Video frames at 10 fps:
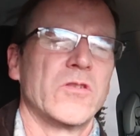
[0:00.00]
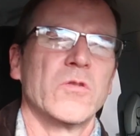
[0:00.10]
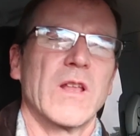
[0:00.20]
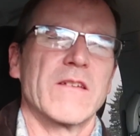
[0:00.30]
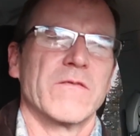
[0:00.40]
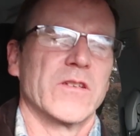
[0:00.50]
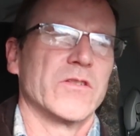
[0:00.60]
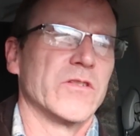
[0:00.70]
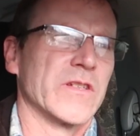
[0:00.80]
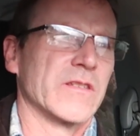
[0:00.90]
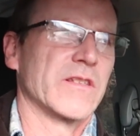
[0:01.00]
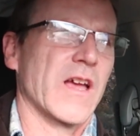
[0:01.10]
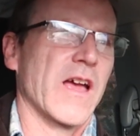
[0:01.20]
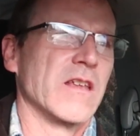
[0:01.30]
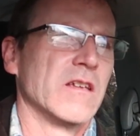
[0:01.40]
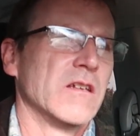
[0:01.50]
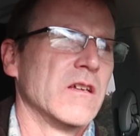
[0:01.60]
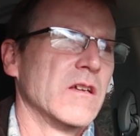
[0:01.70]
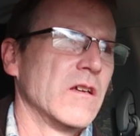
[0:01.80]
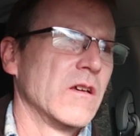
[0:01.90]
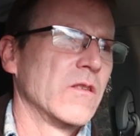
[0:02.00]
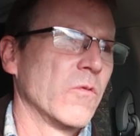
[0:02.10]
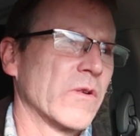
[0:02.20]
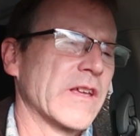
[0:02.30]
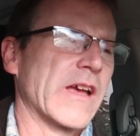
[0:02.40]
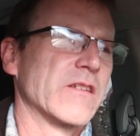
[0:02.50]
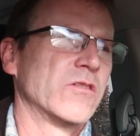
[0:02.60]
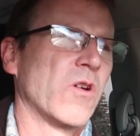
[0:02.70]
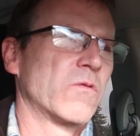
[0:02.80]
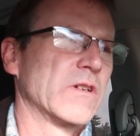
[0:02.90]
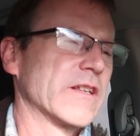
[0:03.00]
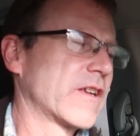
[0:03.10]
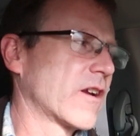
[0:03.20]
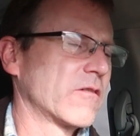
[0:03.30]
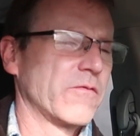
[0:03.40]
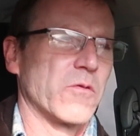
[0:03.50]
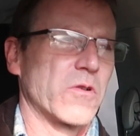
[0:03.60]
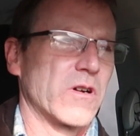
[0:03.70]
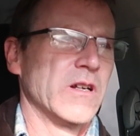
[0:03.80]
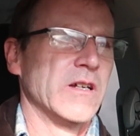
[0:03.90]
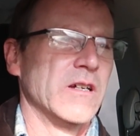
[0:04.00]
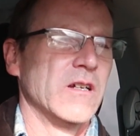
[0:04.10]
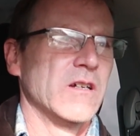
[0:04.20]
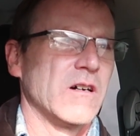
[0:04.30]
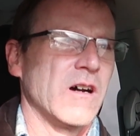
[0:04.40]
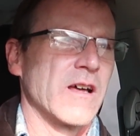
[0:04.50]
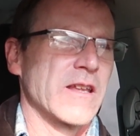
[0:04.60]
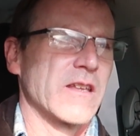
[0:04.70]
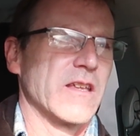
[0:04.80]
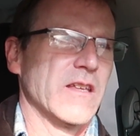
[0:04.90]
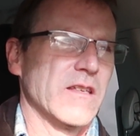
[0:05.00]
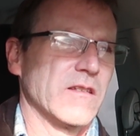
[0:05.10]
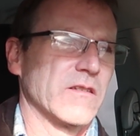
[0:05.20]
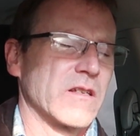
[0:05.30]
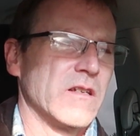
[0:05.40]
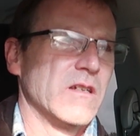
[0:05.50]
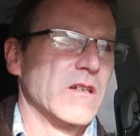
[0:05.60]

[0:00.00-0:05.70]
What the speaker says: 2 light fixtures inside. The one thing I don't really care for on it is